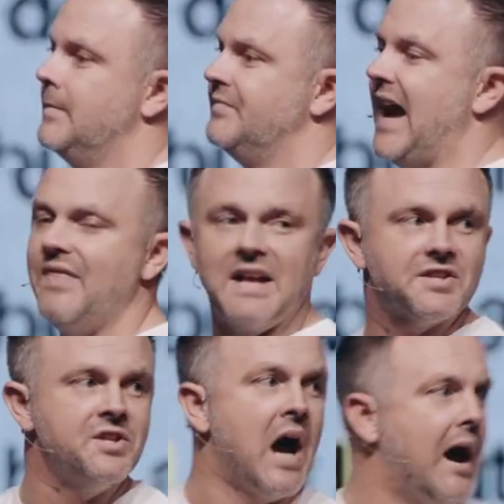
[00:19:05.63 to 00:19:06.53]
That, that's
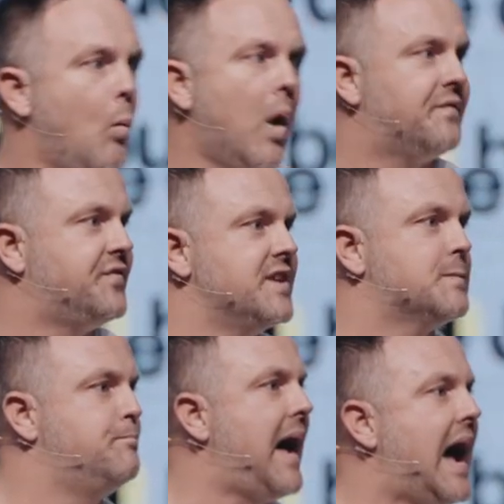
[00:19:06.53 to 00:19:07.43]
not what this
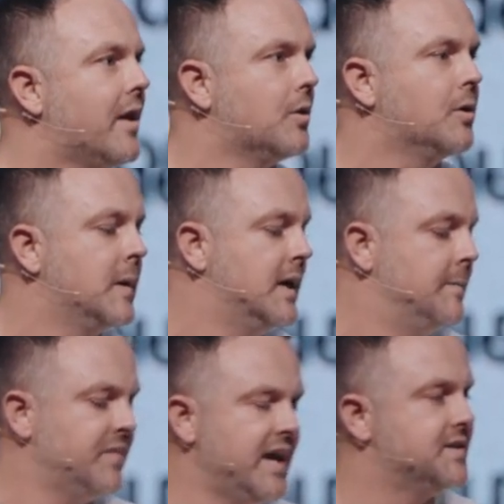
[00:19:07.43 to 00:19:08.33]
battle
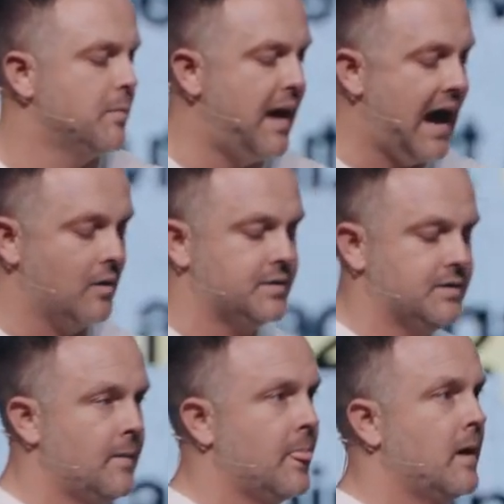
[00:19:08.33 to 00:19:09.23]
is about.
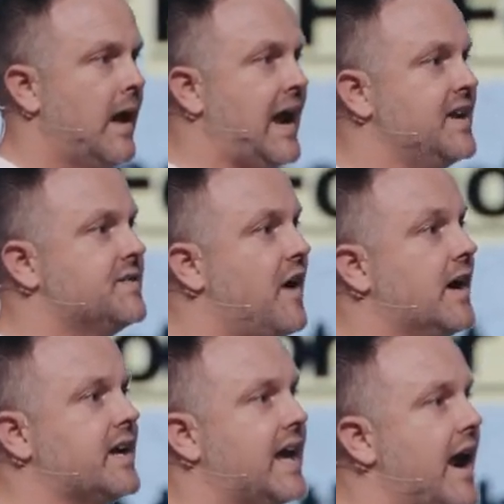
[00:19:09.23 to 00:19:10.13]
And he's very
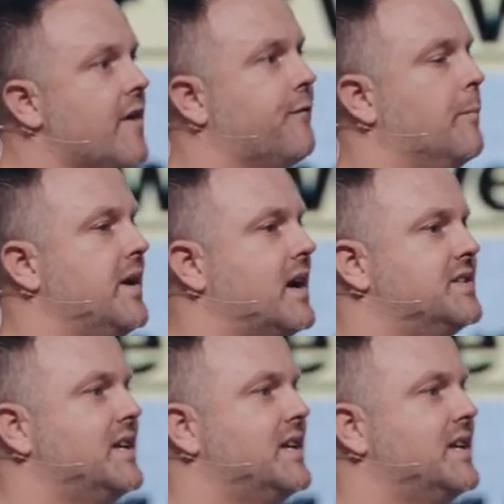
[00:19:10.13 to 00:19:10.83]
careful because he